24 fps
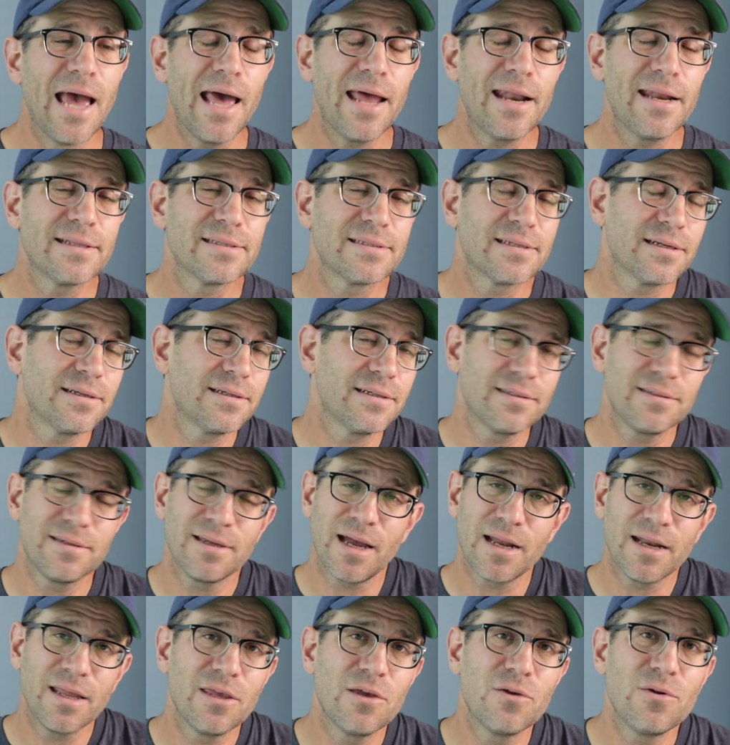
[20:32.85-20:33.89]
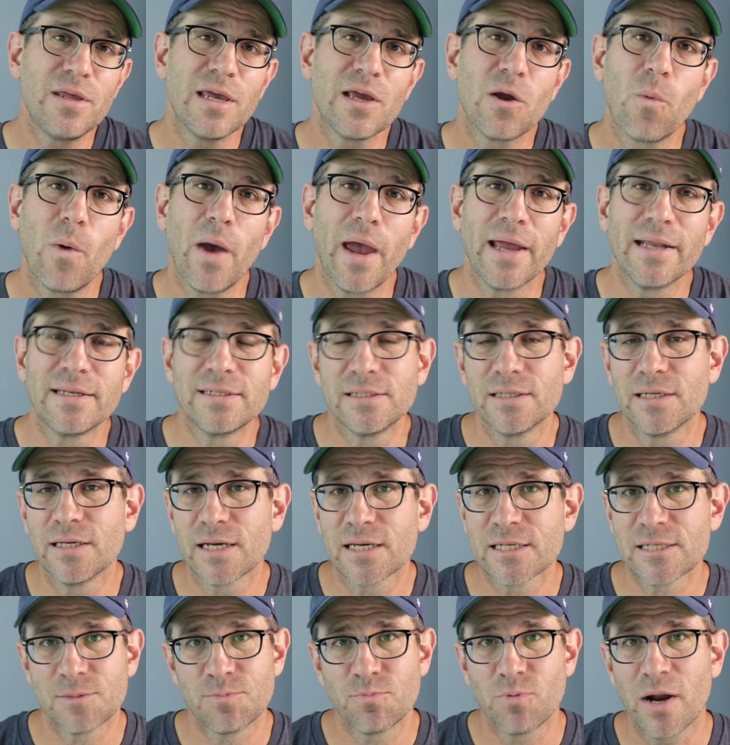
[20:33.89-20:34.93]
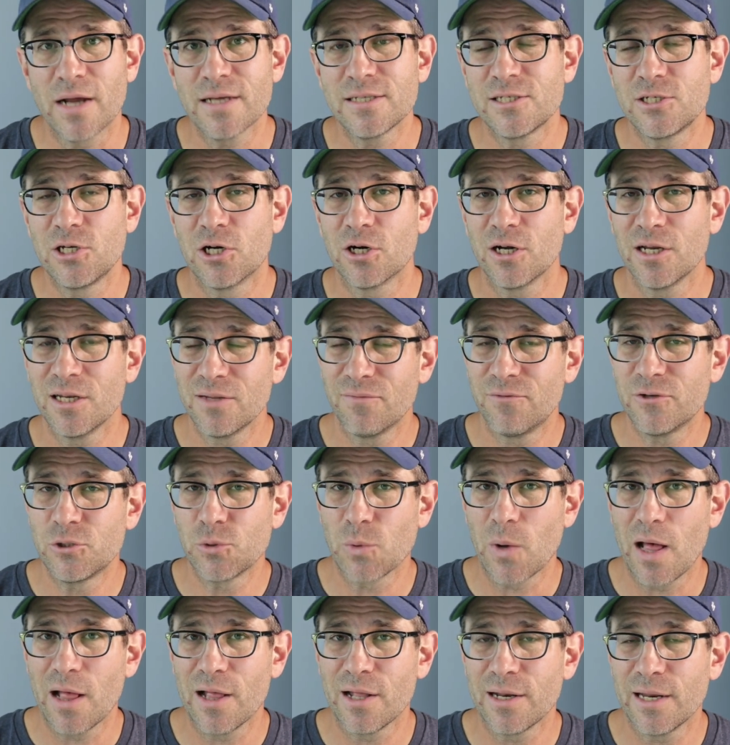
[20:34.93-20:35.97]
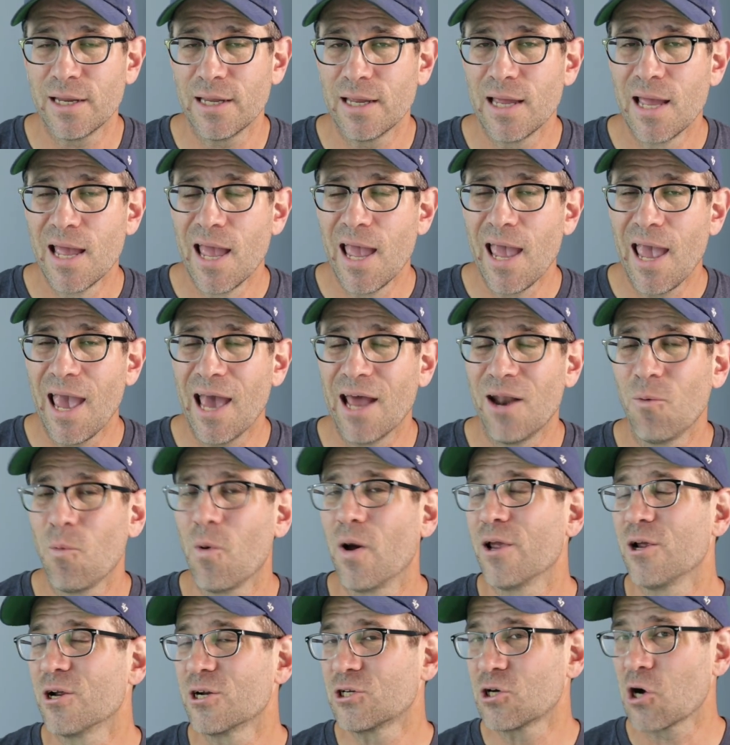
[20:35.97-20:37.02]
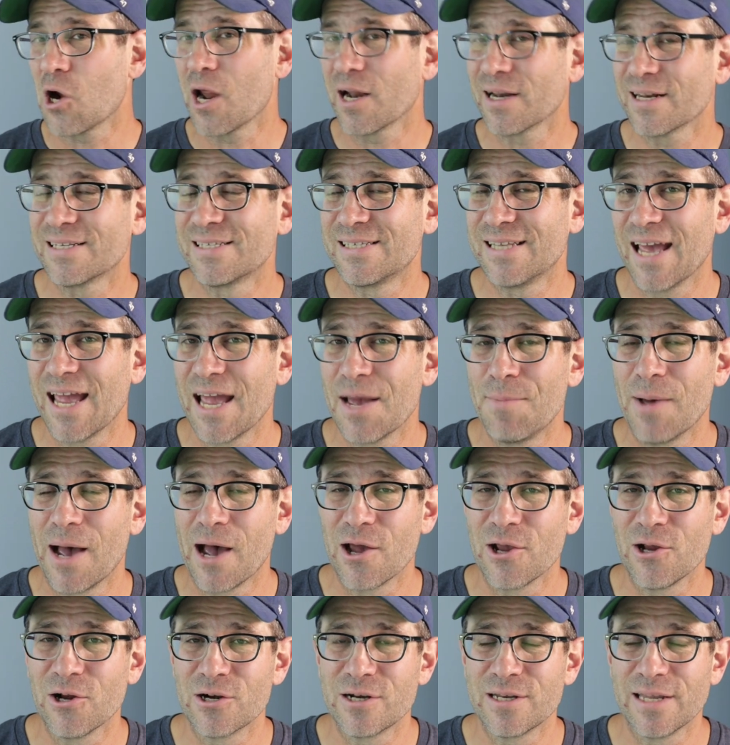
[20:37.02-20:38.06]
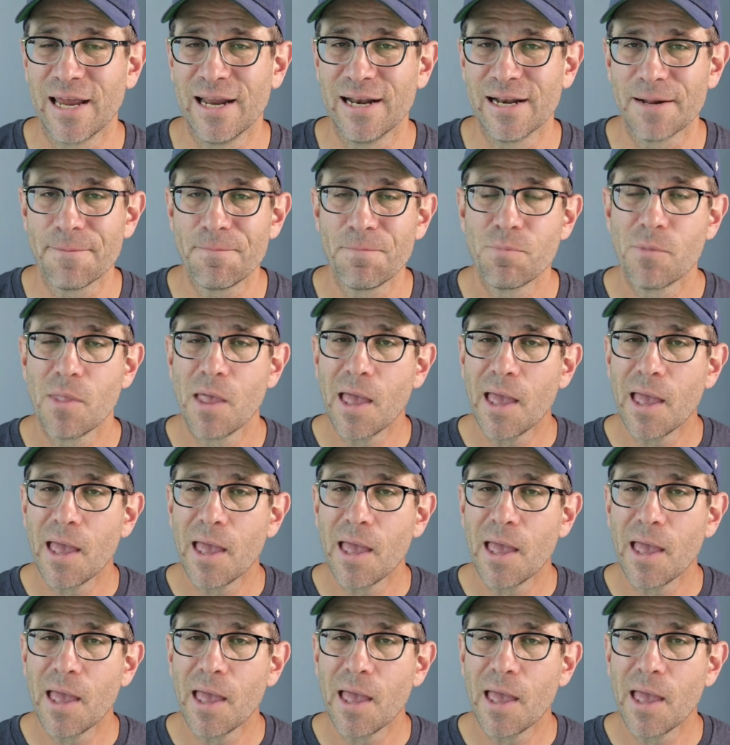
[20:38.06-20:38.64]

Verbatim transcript: And it's a kind of unique way to express your individuality and what you're trying to say about your data.